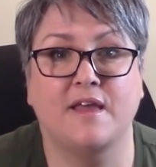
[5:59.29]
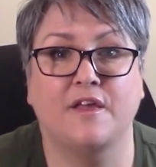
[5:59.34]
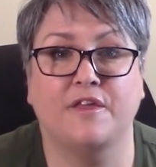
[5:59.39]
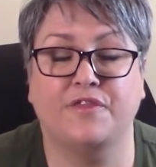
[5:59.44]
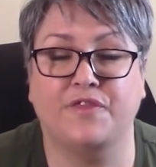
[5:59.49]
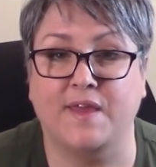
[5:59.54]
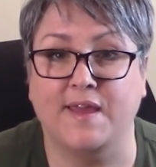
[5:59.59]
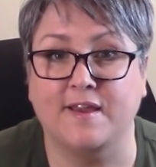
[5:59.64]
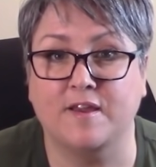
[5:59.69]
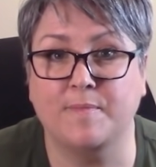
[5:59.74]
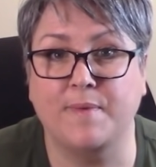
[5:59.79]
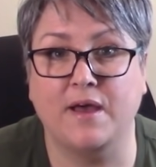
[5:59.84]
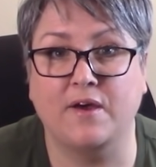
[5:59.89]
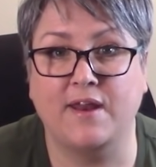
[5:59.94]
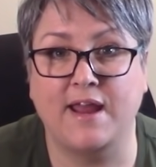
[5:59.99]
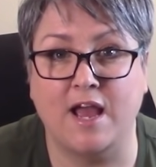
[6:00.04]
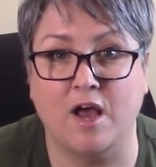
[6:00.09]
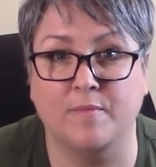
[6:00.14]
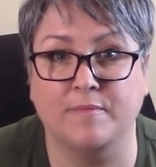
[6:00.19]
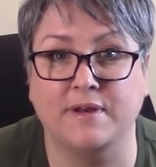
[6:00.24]
Think
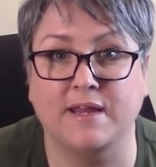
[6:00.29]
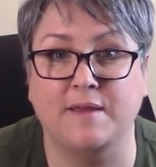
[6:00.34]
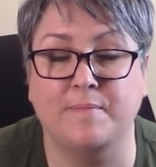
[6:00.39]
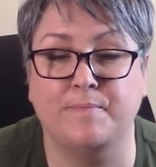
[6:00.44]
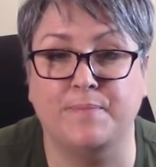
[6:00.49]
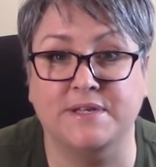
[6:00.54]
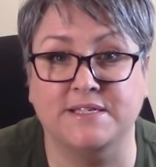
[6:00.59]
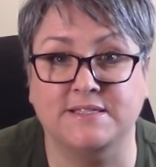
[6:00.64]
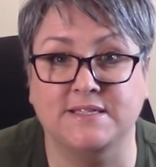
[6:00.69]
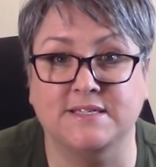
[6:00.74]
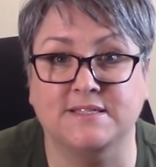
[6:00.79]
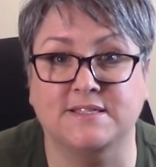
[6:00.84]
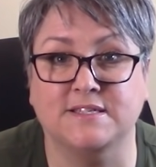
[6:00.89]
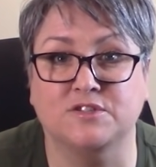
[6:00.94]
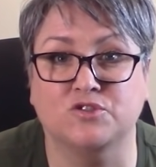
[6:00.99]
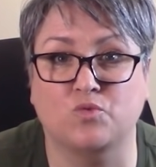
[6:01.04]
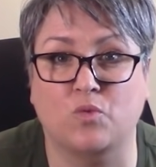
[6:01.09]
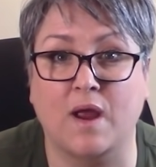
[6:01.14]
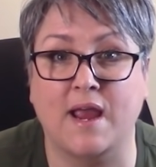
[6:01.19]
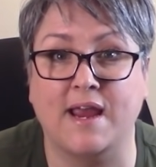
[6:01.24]
about how many
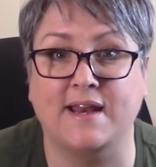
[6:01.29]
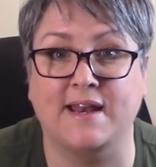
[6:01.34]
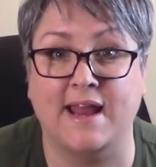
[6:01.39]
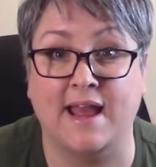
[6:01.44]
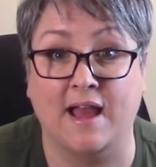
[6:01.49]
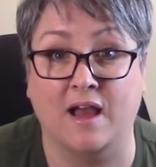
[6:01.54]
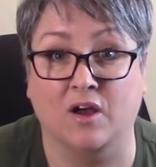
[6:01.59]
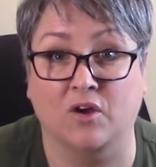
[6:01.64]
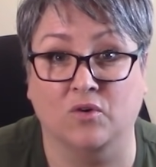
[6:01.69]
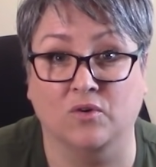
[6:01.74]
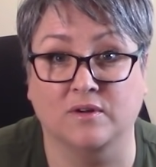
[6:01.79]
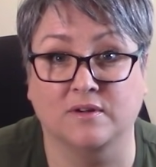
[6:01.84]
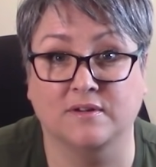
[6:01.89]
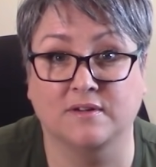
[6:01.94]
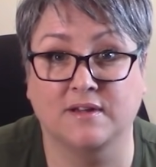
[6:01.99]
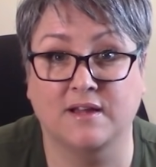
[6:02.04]
businesses right now